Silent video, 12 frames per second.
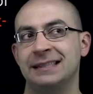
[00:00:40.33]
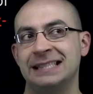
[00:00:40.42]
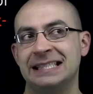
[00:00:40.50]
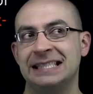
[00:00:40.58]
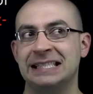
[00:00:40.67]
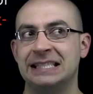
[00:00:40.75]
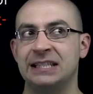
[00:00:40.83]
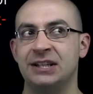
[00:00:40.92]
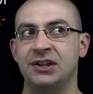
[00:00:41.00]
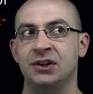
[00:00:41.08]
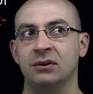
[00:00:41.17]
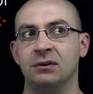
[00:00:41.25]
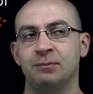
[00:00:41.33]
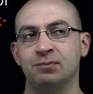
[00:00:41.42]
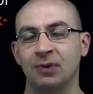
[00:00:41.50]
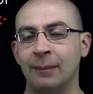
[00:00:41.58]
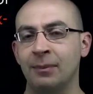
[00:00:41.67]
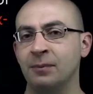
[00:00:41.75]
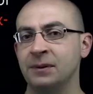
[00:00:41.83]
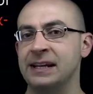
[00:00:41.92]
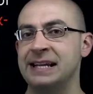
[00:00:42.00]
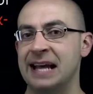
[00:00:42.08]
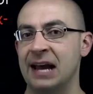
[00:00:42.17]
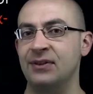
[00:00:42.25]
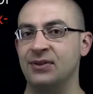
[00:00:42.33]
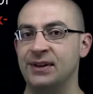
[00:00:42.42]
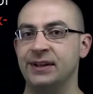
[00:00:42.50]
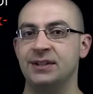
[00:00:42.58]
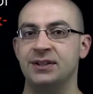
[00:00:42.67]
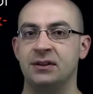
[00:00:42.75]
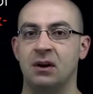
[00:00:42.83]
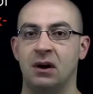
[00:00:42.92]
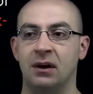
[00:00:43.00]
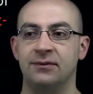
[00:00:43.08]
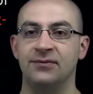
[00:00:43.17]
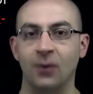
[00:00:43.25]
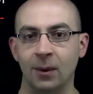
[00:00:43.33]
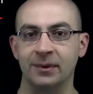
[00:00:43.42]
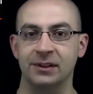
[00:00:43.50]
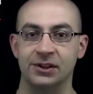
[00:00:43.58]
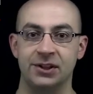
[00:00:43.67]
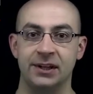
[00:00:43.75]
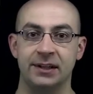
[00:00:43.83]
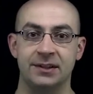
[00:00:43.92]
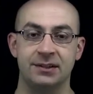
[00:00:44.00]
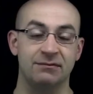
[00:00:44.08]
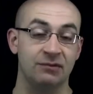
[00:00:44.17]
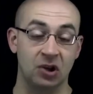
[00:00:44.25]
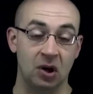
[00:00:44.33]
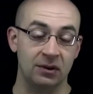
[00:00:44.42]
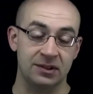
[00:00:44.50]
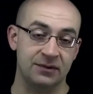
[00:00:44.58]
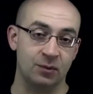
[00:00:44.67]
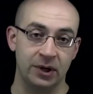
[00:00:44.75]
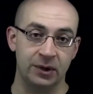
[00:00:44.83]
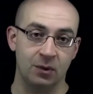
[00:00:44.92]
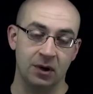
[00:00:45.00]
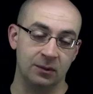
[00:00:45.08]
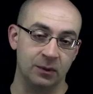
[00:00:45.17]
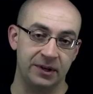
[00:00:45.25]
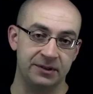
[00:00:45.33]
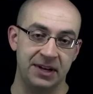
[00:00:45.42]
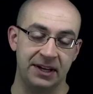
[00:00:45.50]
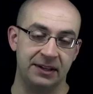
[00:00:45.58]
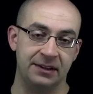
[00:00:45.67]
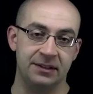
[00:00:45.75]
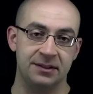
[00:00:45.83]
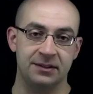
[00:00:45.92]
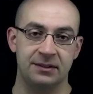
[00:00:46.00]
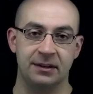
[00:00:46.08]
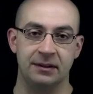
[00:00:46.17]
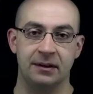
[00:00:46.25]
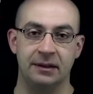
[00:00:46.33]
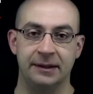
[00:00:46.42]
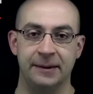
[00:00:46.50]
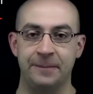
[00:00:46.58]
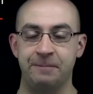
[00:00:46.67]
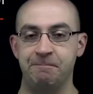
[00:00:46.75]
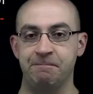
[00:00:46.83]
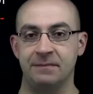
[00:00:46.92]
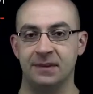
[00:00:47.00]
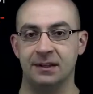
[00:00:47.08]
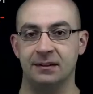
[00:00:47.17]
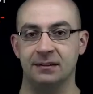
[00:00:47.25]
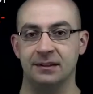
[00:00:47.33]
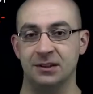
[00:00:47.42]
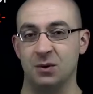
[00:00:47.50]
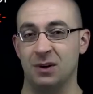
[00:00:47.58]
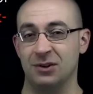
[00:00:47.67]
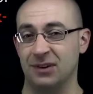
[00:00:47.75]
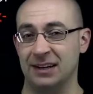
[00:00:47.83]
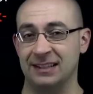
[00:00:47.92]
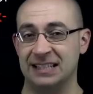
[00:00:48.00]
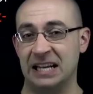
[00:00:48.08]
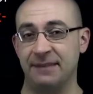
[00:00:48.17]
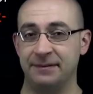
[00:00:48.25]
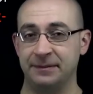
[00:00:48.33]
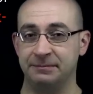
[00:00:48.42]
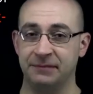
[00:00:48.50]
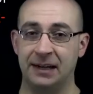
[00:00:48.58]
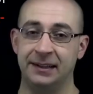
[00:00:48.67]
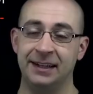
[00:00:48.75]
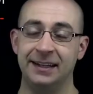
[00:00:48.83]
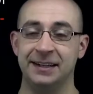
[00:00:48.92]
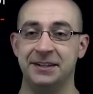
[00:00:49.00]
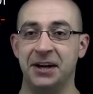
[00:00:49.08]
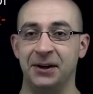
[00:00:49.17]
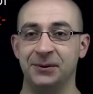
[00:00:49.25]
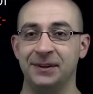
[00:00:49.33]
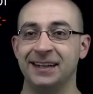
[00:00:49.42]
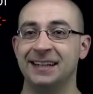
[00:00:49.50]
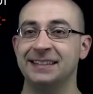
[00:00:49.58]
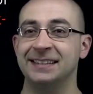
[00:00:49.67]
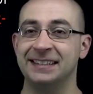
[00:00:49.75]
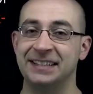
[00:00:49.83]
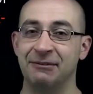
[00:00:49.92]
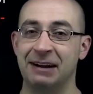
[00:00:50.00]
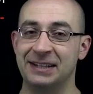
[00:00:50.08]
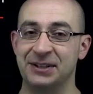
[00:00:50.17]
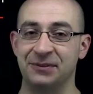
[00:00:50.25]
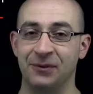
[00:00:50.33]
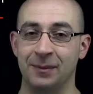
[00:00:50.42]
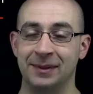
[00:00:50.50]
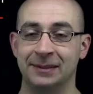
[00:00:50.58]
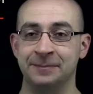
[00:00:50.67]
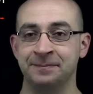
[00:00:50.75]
you'll probably get this on formula sheets regardless of where you are and where you're taking this, this quadratic stuff, right? So let's get right into the formula.